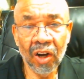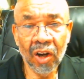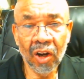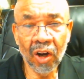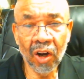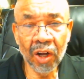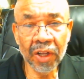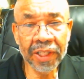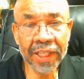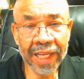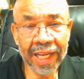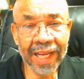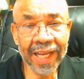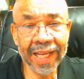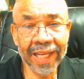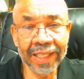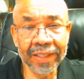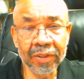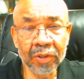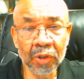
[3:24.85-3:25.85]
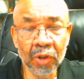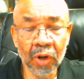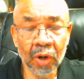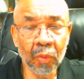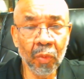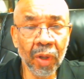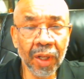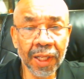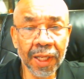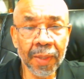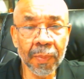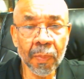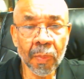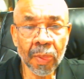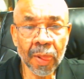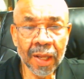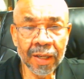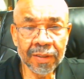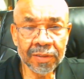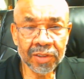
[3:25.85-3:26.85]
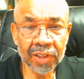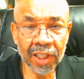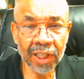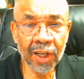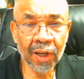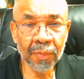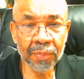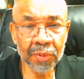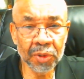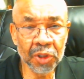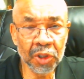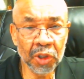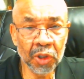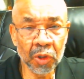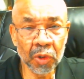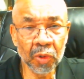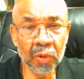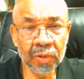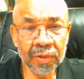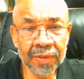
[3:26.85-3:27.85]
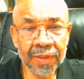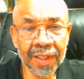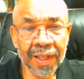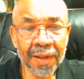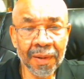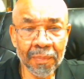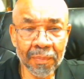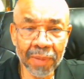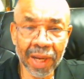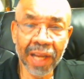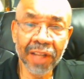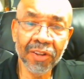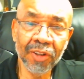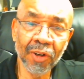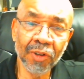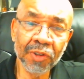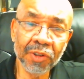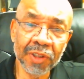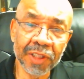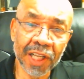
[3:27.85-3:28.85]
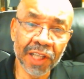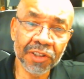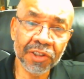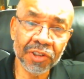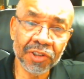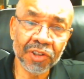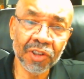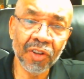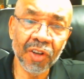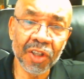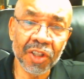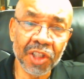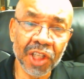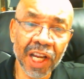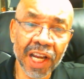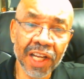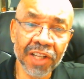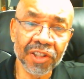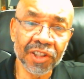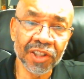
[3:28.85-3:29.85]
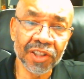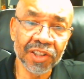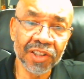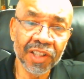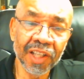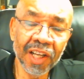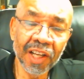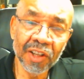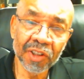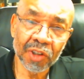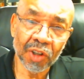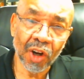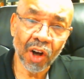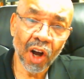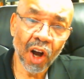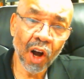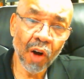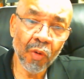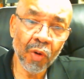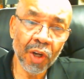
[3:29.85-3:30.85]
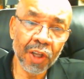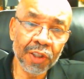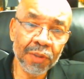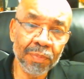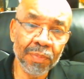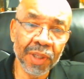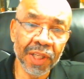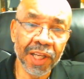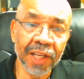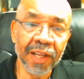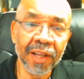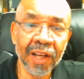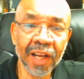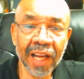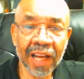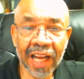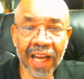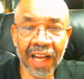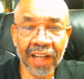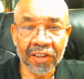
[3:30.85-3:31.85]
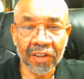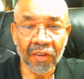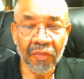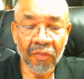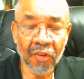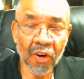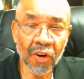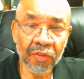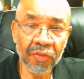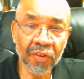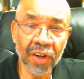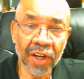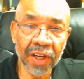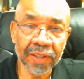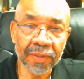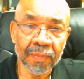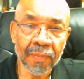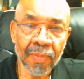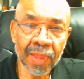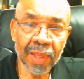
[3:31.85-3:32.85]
on hand who are willing to help you make those necessary changes to always be at the forefront